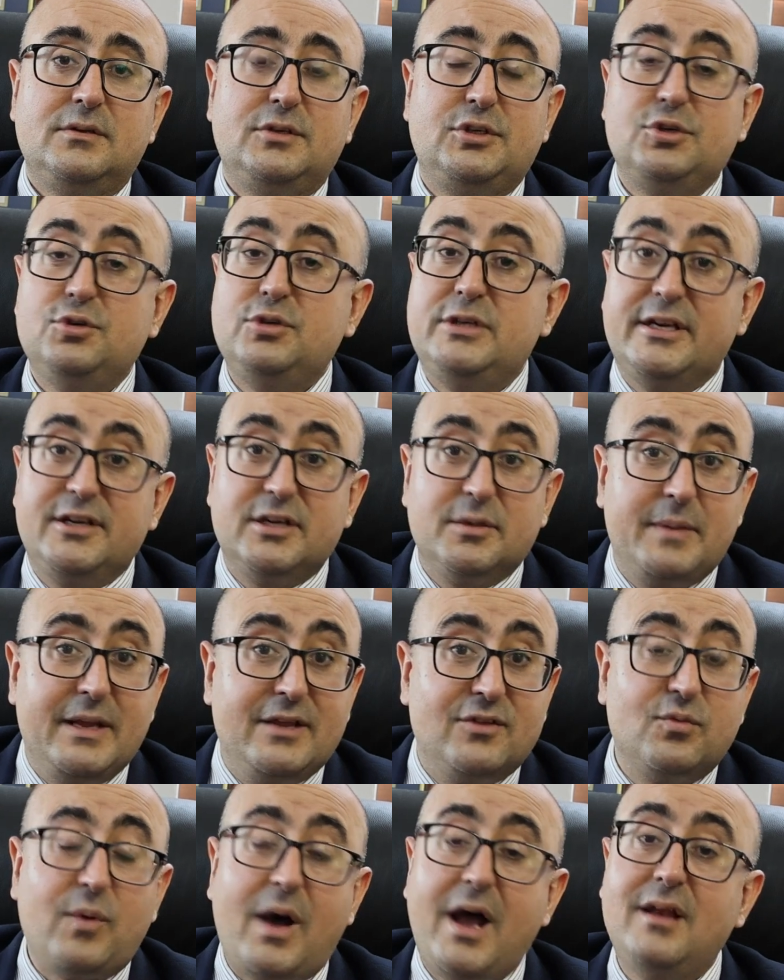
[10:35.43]
to
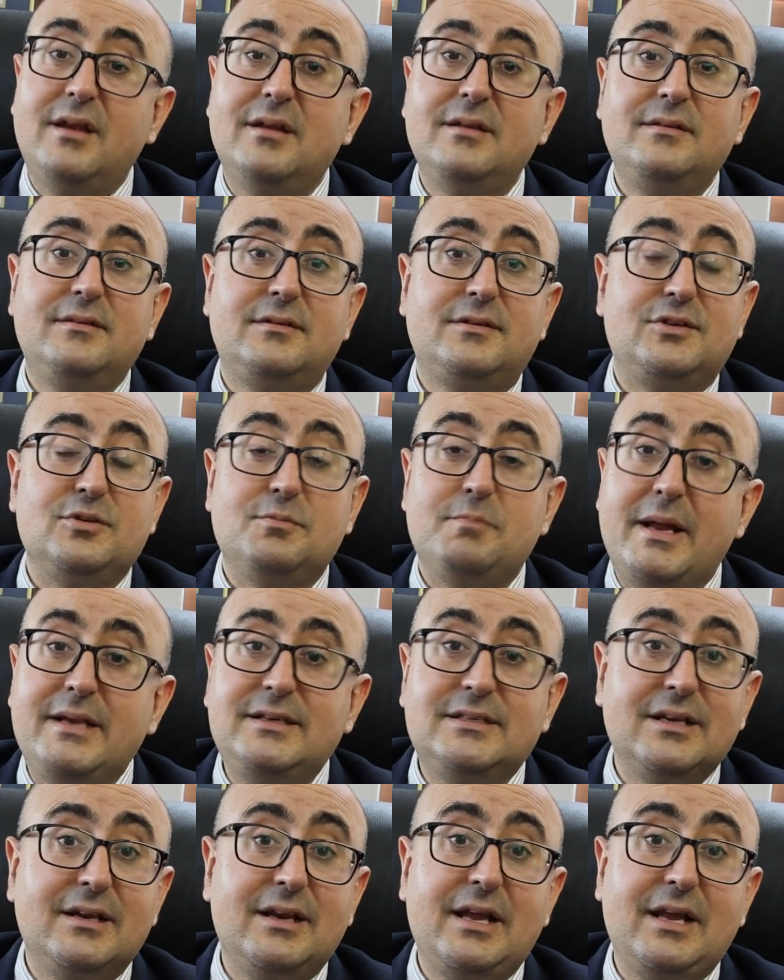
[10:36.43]
gender-based violence, to mental